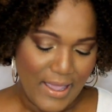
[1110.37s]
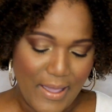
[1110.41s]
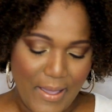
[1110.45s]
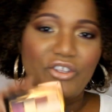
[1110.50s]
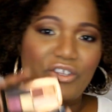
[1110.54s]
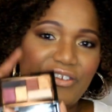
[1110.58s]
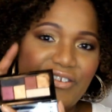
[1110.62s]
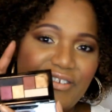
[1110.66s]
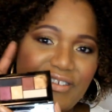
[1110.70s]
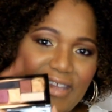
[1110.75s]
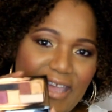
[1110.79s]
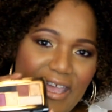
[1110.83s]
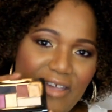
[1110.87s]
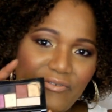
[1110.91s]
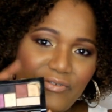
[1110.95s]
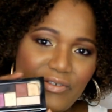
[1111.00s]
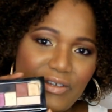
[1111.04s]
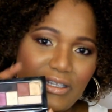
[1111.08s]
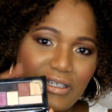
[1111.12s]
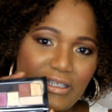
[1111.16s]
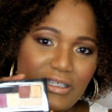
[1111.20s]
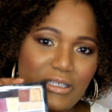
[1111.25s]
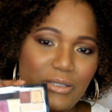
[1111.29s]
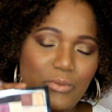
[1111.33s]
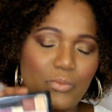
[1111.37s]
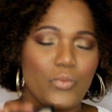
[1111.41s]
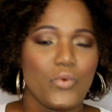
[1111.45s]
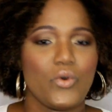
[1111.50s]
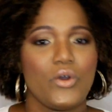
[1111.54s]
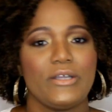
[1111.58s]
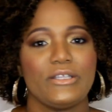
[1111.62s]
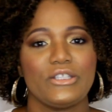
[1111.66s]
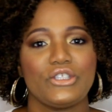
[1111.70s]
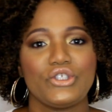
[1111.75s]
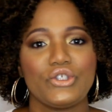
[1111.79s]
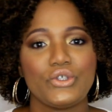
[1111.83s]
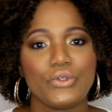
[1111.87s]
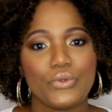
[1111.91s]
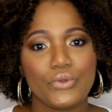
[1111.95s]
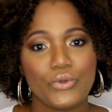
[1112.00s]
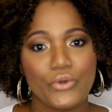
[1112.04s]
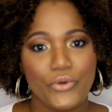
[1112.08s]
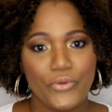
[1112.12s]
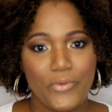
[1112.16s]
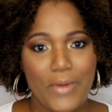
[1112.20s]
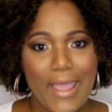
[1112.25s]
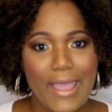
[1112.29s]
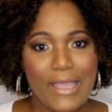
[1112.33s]
You definitely want to
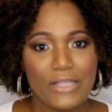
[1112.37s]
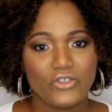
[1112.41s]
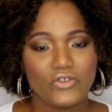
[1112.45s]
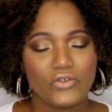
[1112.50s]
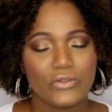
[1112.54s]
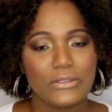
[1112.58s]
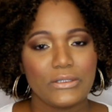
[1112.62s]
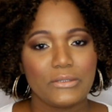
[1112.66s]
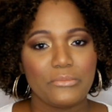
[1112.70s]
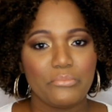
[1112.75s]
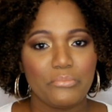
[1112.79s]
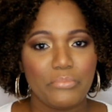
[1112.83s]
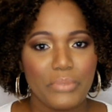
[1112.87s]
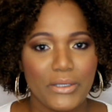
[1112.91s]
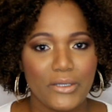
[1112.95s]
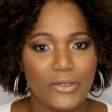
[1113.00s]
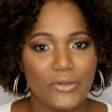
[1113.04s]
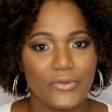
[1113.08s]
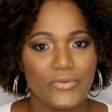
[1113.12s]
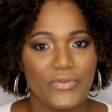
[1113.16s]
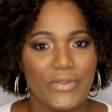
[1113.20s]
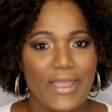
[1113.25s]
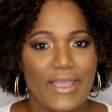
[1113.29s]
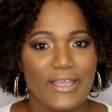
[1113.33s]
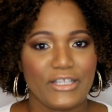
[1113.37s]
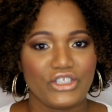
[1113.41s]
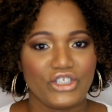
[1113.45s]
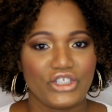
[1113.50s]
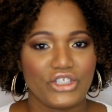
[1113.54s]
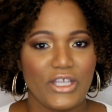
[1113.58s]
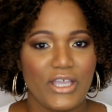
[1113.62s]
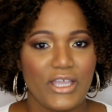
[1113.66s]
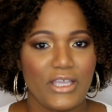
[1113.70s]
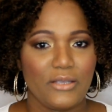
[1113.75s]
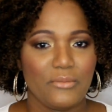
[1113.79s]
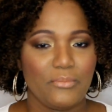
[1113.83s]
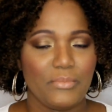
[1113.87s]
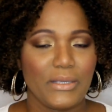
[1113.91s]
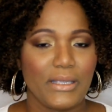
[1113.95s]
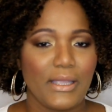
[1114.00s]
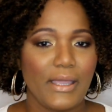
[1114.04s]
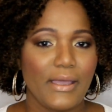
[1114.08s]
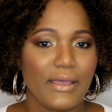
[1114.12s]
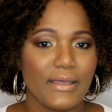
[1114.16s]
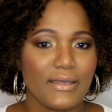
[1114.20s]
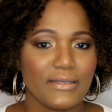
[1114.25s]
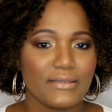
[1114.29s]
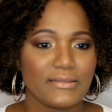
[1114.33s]
gradually build that shade
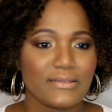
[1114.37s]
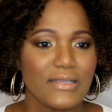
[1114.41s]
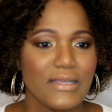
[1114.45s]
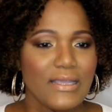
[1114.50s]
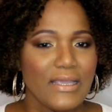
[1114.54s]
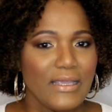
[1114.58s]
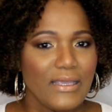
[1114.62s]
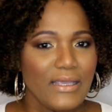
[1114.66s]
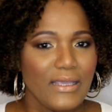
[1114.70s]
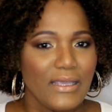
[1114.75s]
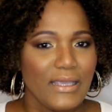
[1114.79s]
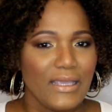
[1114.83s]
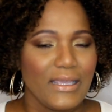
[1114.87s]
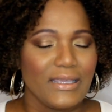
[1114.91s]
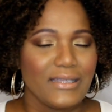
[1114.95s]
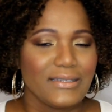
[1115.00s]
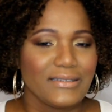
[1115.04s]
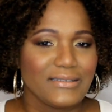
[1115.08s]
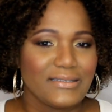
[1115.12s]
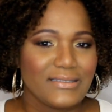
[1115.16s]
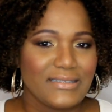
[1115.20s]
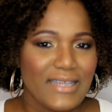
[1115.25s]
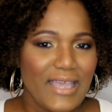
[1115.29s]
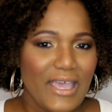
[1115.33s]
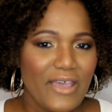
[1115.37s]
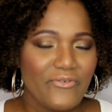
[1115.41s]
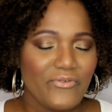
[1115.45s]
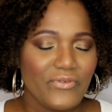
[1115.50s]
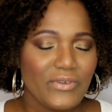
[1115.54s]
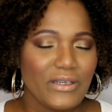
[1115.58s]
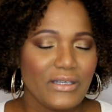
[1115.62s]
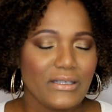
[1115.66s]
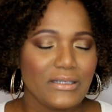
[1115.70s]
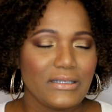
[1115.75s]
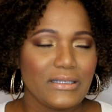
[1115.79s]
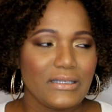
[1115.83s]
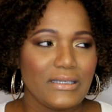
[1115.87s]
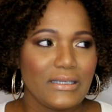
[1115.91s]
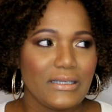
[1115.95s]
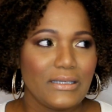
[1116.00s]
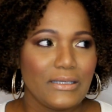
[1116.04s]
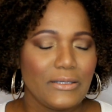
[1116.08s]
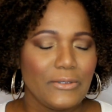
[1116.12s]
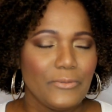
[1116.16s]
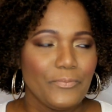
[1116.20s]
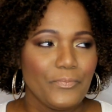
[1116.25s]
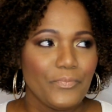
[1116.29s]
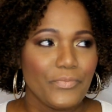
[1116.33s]
because it
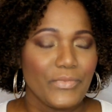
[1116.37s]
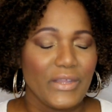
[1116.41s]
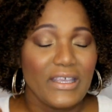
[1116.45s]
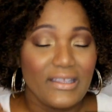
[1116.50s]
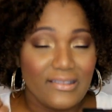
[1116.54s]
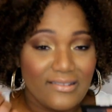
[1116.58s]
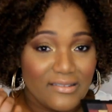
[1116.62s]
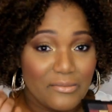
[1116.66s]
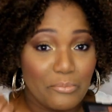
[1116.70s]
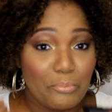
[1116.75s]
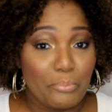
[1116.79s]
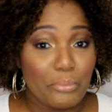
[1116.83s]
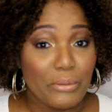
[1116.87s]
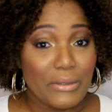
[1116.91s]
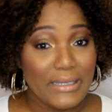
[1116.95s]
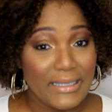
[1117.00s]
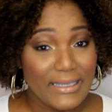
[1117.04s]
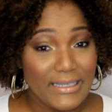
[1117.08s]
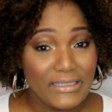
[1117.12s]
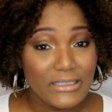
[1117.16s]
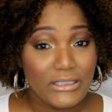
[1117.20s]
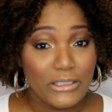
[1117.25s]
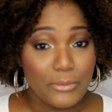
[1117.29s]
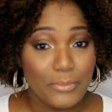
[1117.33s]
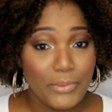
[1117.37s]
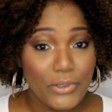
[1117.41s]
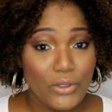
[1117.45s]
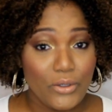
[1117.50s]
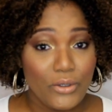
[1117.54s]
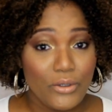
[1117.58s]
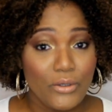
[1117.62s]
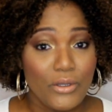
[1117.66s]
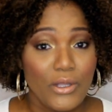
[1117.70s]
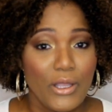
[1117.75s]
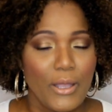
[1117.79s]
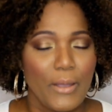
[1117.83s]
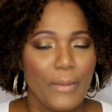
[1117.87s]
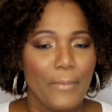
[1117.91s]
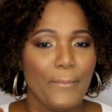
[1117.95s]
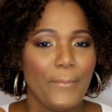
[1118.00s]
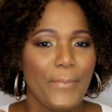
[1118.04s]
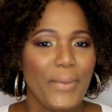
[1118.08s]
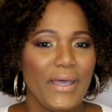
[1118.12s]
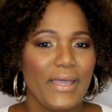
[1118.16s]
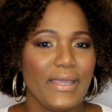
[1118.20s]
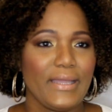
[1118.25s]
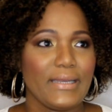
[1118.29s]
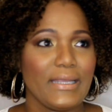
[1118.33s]
definitely, it's blendable,
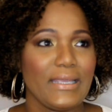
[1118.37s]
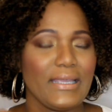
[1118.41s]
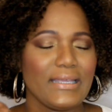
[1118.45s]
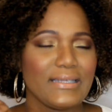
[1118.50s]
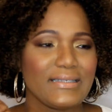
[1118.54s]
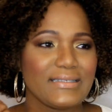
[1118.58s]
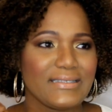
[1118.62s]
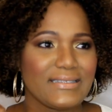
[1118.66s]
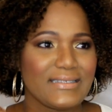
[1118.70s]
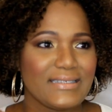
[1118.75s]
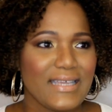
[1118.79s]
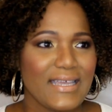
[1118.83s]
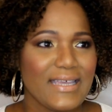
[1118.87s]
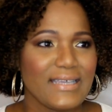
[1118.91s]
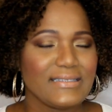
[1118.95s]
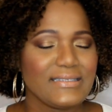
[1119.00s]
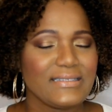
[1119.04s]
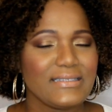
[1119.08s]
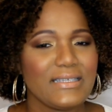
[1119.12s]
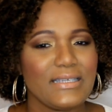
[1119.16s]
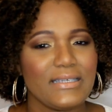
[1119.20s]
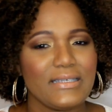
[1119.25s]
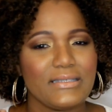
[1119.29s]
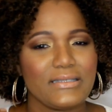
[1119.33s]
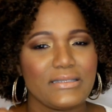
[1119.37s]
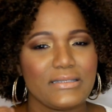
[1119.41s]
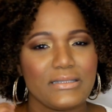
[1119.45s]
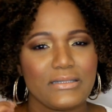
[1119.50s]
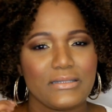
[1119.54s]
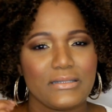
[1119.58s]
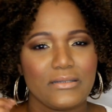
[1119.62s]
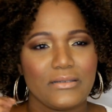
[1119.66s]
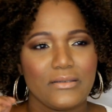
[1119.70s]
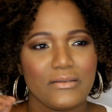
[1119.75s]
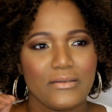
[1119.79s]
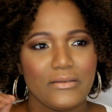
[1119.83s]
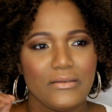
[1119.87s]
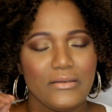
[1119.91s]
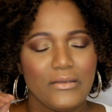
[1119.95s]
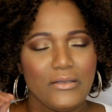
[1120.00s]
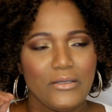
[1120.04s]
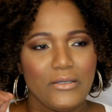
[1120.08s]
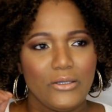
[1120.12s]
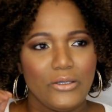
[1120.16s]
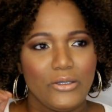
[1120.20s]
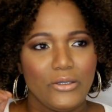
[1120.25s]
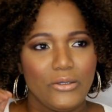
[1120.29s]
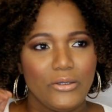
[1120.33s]
but it doesn't
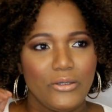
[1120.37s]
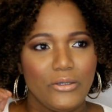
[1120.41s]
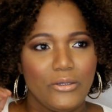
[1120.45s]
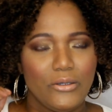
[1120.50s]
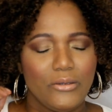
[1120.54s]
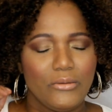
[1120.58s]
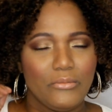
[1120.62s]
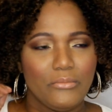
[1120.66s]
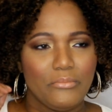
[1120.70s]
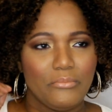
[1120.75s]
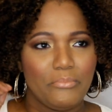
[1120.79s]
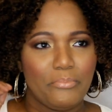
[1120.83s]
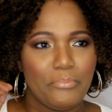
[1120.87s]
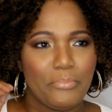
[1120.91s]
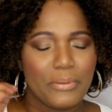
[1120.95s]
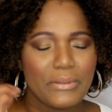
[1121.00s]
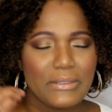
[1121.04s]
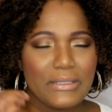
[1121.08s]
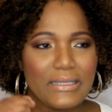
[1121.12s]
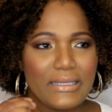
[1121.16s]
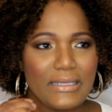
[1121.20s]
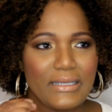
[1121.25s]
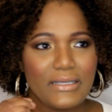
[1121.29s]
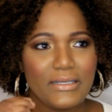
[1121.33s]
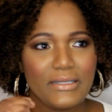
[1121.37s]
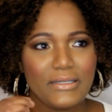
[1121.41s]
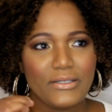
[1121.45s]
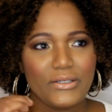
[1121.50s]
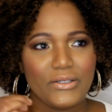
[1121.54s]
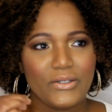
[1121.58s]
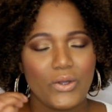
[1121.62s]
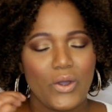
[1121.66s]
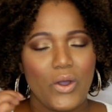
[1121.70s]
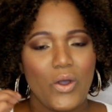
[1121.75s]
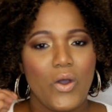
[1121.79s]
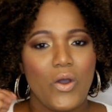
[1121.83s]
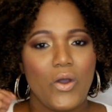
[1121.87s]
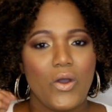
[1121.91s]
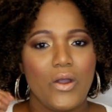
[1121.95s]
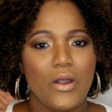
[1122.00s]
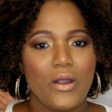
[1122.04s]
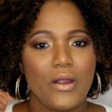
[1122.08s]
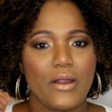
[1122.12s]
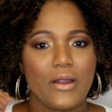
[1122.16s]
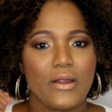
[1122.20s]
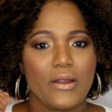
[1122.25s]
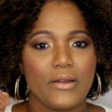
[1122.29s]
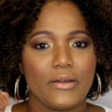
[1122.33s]
blend
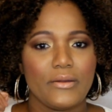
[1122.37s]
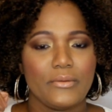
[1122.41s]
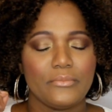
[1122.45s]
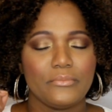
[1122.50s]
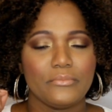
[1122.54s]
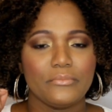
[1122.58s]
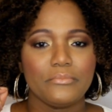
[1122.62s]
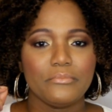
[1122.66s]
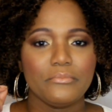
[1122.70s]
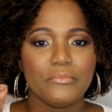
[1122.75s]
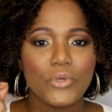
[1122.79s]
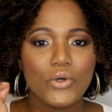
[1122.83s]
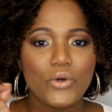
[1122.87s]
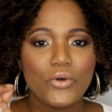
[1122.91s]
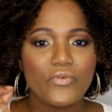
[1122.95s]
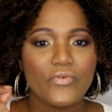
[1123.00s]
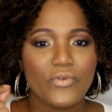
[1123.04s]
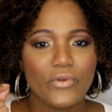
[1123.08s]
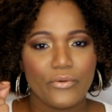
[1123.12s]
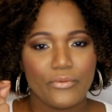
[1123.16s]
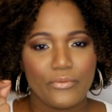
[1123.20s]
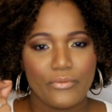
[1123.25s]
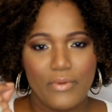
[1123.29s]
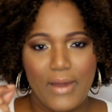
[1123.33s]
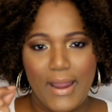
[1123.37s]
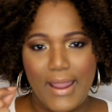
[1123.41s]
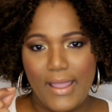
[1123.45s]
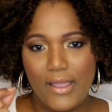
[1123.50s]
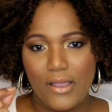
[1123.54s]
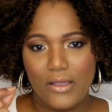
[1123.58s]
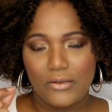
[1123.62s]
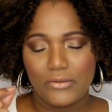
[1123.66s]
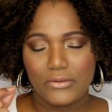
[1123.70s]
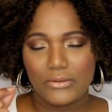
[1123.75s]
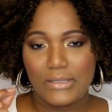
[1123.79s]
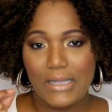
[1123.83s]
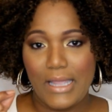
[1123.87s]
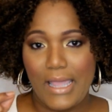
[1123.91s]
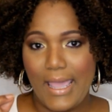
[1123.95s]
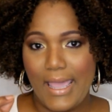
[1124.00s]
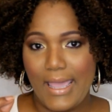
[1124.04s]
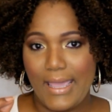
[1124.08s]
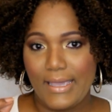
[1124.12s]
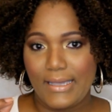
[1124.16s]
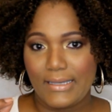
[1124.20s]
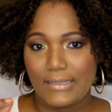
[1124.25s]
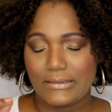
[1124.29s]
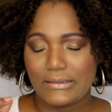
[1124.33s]
or move around
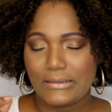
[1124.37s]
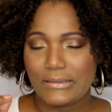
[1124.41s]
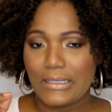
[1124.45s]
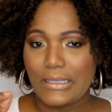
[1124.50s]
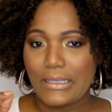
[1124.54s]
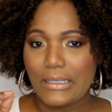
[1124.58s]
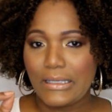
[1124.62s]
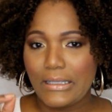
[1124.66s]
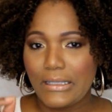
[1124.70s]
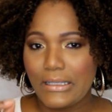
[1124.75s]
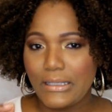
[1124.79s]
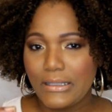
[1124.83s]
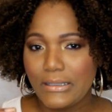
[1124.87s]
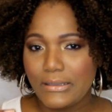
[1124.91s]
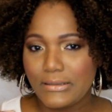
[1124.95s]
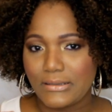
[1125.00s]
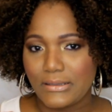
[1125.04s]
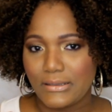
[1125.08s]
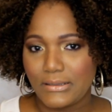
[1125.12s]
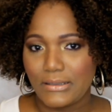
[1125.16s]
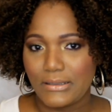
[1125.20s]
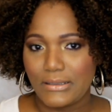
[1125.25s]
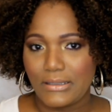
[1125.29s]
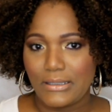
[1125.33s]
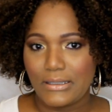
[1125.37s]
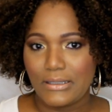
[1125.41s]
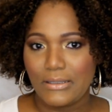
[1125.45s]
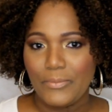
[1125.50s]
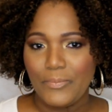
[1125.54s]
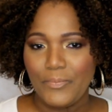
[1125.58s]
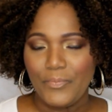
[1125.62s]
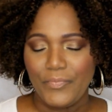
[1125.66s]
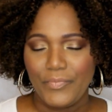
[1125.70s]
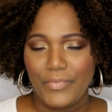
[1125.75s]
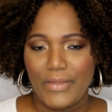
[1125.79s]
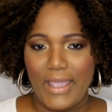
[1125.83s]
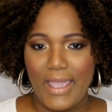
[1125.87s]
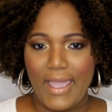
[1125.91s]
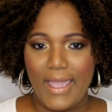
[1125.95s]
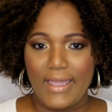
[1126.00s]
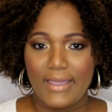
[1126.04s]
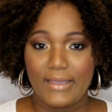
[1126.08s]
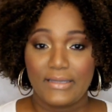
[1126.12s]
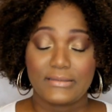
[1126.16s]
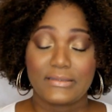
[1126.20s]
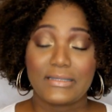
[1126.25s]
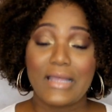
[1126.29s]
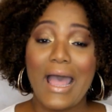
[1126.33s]
as easily
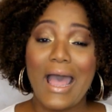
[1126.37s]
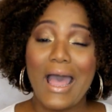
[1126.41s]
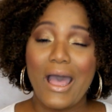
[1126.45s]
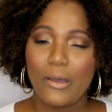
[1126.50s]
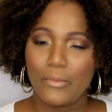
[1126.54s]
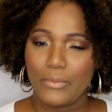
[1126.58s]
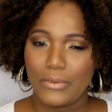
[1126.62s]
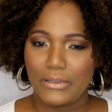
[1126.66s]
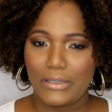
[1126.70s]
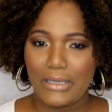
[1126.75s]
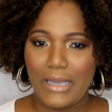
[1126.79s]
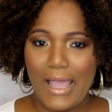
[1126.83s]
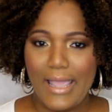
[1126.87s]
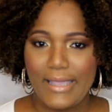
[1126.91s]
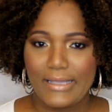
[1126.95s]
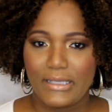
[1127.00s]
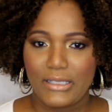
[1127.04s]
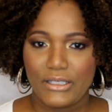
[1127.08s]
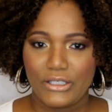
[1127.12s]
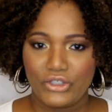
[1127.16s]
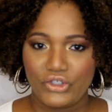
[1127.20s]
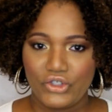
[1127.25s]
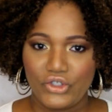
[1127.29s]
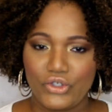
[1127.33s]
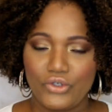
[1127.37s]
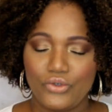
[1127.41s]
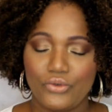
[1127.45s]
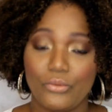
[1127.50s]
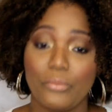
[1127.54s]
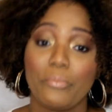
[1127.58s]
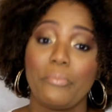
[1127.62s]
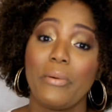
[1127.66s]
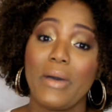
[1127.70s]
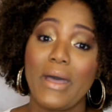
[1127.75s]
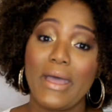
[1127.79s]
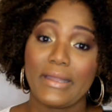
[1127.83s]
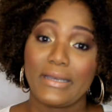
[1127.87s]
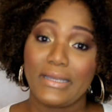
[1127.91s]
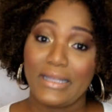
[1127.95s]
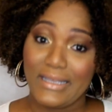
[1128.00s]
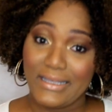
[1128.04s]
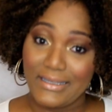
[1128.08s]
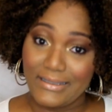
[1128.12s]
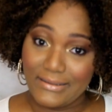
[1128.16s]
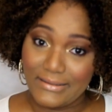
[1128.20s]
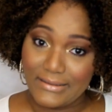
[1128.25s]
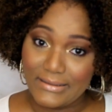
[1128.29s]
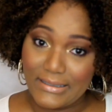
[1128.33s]
as I would like it to, but
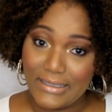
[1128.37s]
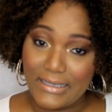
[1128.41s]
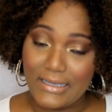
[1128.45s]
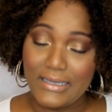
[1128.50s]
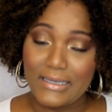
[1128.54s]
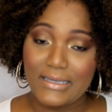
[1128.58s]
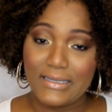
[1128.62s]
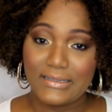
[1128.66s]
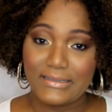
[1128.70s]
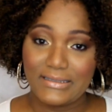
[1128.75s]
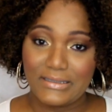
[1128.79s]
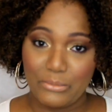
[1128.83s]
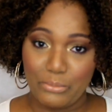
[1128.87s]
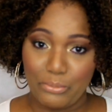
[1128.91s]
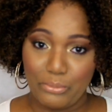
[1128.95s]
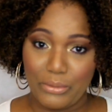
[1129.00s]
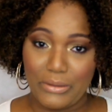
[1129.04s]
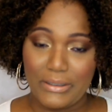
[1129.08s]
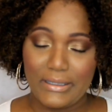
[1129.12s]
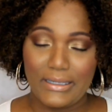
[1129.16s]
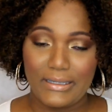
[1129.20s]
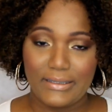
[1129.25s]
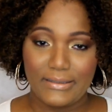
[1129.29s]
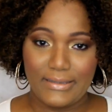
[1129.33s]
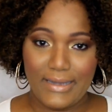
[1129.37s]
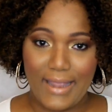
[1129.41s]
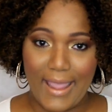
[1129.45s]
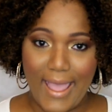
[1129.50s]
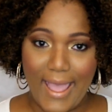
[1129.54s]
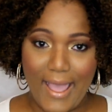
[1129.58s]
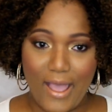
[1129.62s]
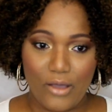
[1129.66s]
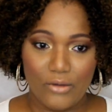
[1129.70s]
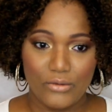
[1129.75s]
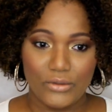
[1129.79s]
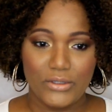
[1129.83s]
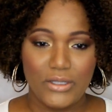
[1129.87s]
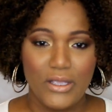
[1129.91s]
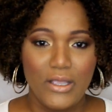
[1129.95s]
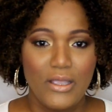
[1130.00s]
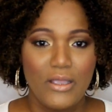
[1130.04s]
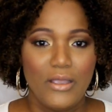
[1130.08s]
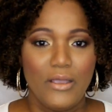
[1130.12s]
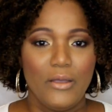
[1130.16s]
it does blend out.